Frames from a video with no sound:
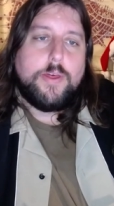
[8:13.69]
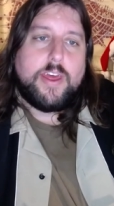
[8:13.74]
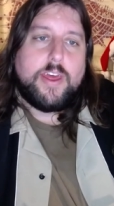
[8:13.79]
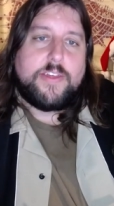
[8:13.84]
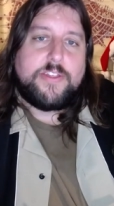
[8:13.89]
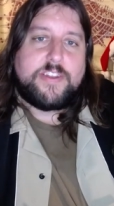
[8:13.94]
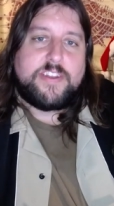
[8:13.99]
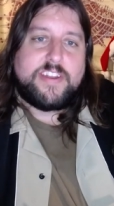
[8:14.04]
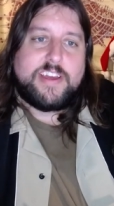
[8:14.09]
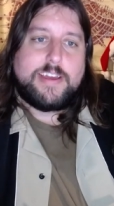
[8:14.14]

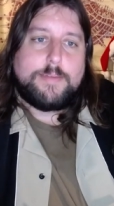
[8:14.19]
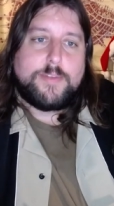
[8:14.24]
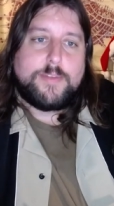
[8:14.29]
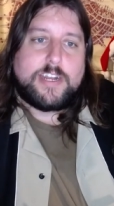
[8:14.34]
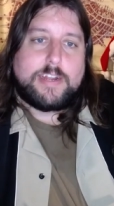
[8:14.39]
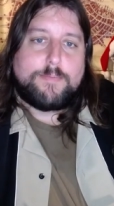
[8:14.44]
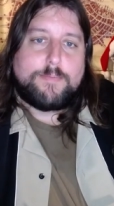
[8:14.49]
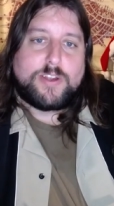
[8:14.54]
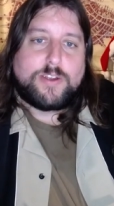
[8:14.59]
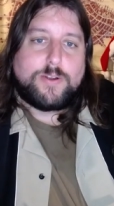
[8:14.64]
the time
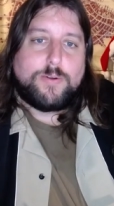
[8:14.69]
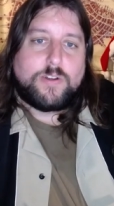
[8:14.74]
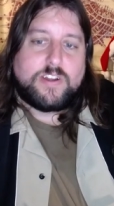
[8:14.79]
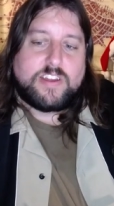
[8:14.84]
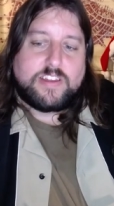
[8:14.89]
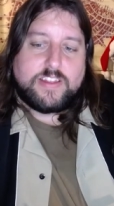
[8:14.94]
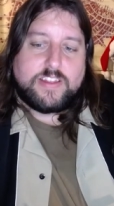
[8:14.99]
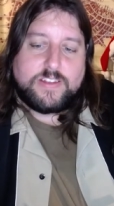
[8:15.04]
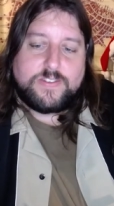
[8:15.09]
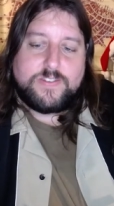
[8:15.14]
that I'm
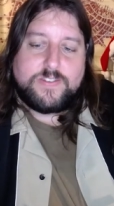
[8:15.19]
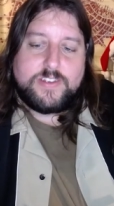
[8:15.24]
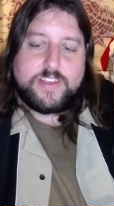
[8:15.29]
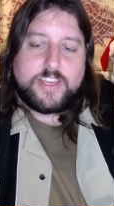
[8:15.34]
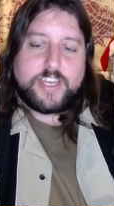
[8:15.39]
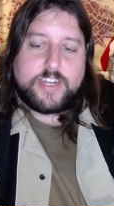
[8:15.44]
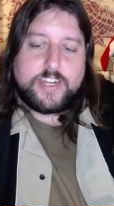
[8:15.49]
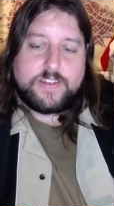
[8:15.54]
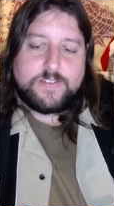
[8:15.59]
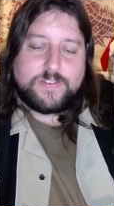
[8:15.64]
recording this,
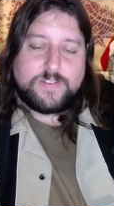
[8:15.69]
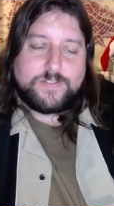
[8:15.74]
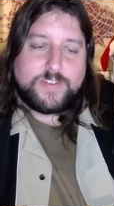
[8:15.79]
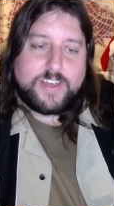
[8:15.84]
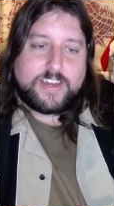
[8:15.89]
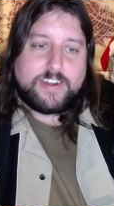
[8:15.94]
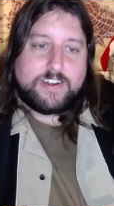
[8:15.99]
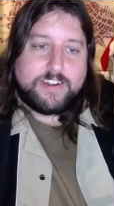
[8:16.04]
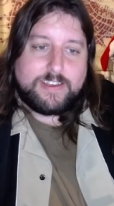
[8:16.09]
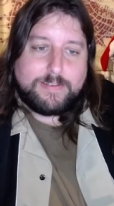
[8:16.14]
it is a
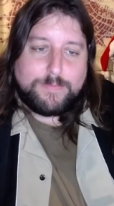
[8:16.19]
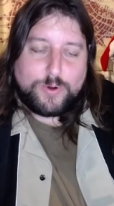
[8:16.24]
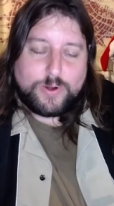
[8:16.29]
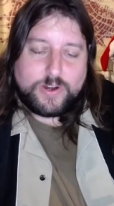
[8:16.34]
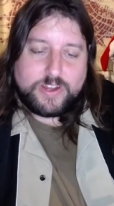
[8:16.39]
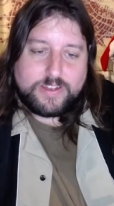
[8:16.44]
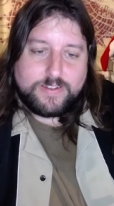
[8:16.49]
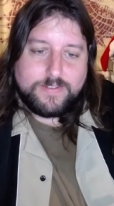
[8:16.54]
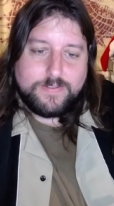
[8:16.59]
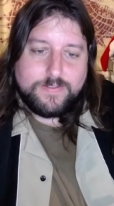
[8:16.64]
Saturday
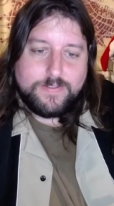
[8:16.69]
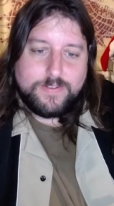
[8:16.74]
morning.